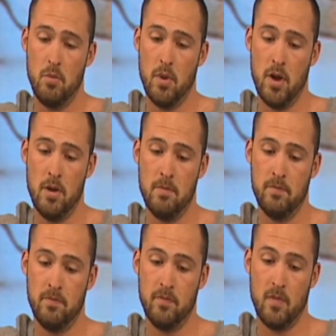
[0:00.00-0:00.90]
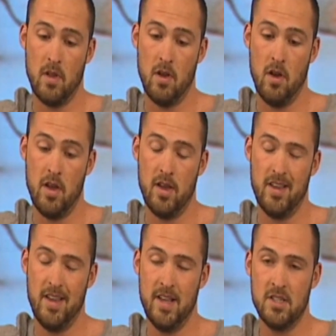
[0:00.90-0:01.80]
But
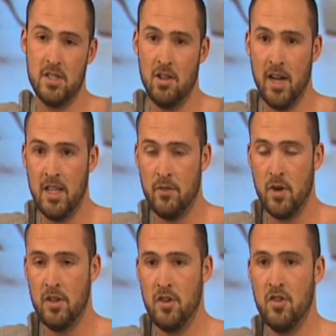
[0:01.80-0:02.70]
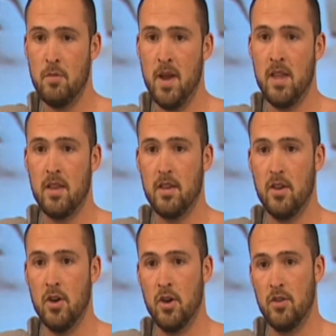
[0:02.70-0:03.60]
it's a slightly different decision to make
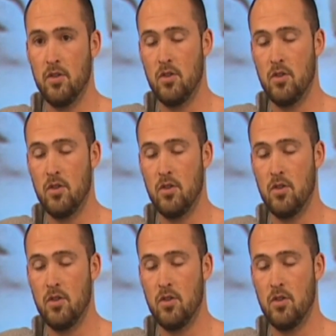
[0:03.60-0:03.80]
at